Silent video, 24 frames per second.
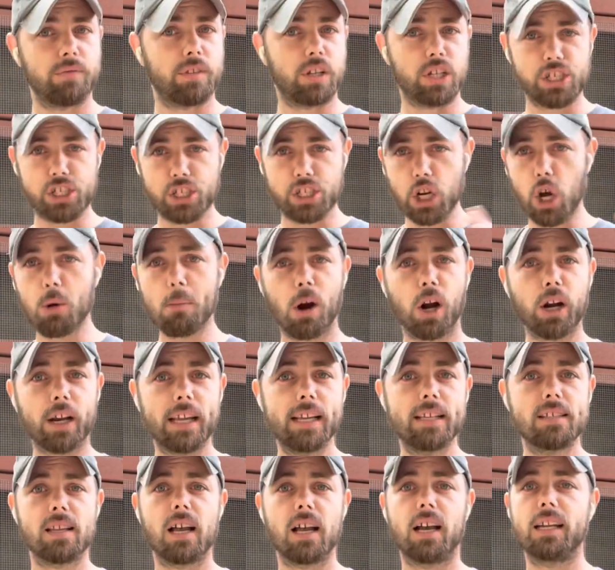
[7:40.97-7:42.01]
There's no
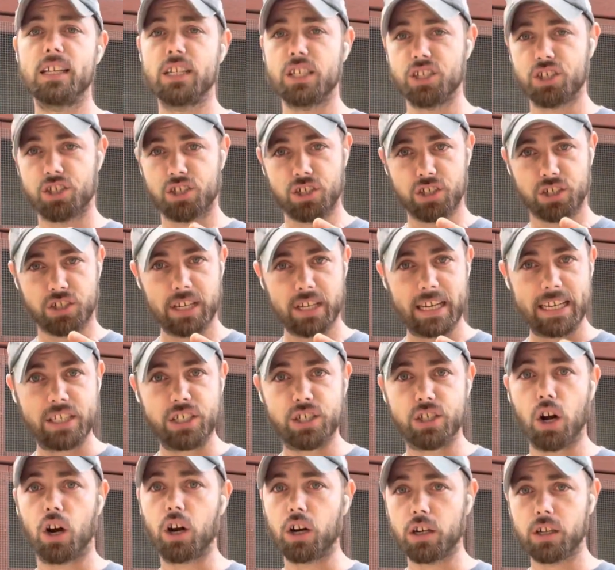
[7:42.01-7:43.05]
markings on it. It's just a
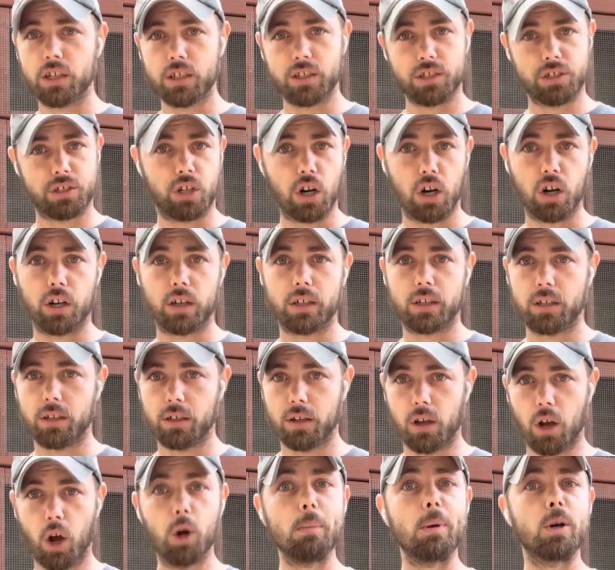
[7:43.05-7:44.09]
dark, dark,
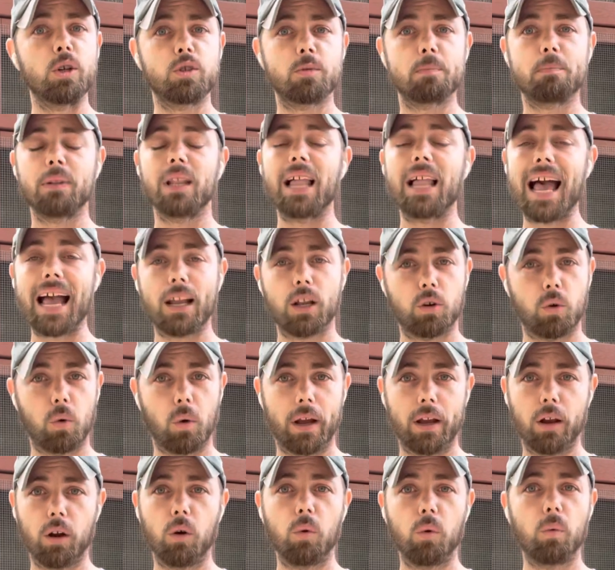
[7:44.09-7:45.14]
almost black
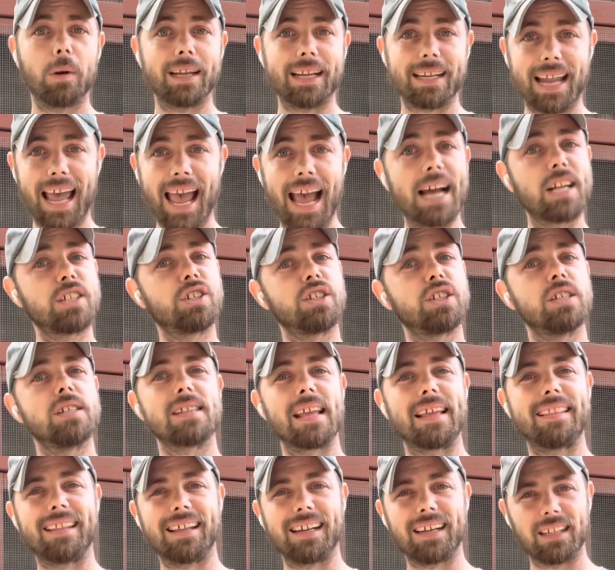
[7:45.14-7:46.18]
quail when it hatches,
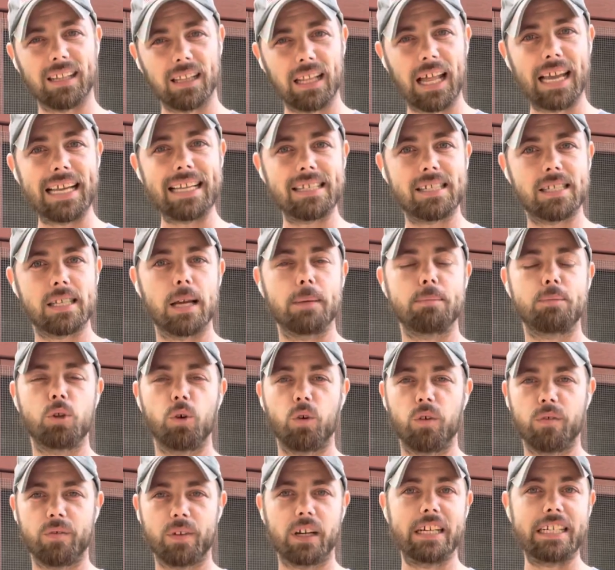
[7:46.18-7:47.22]
and then it lightens up to
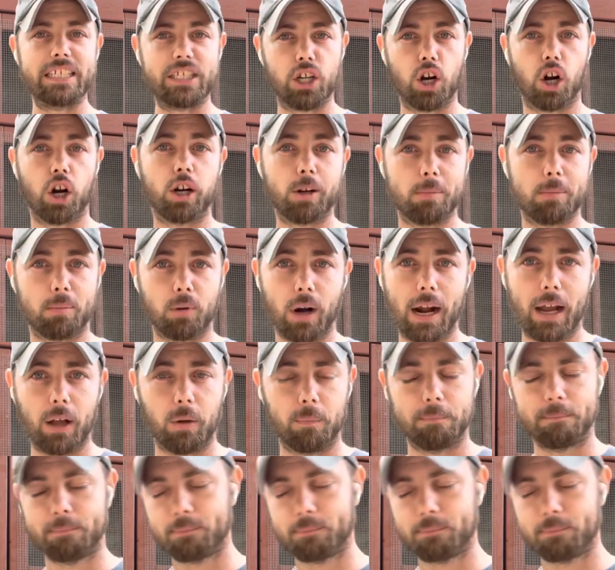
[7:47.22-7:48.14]
a very dark brown.